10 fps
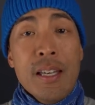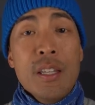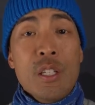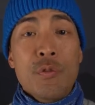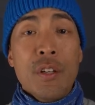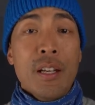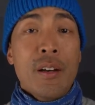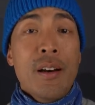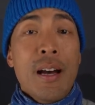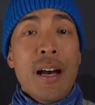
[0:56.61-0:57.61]
In this
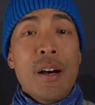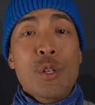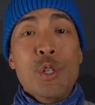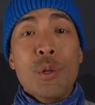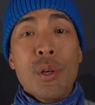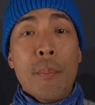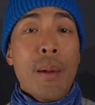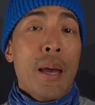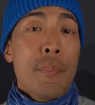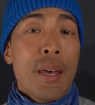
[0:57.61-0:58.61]
video, I'll show you
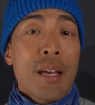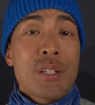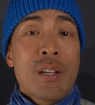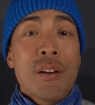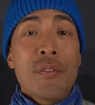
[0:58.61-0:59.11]
my picks